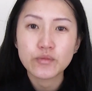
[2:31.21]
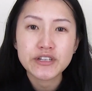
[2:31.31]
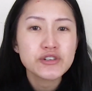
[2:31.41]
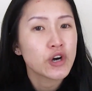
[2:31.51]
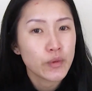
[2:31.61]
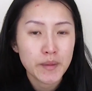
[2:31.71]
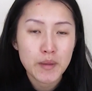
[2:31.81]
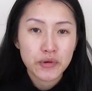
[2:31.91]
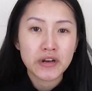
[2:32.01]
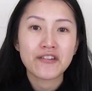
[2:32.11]
we do not want to be
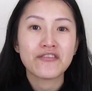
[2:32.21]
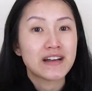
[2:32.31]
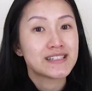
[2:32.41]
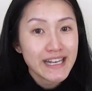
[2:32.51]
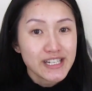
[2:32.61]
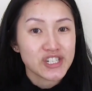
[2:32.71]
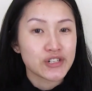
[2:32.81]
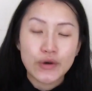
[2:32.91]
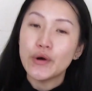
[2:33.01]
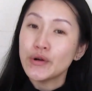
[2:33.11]
putting
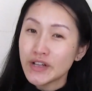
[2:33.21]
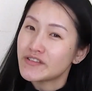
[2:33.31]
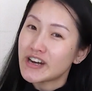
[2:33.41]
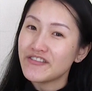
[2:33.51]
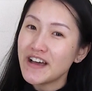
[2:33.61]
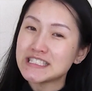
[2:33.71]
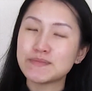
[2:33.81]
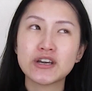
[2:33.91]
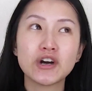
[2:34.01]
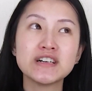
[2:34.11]
foundation all over our face
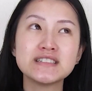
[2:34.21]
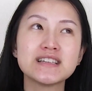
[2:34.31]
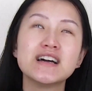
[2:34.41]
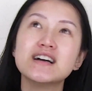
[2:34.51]
because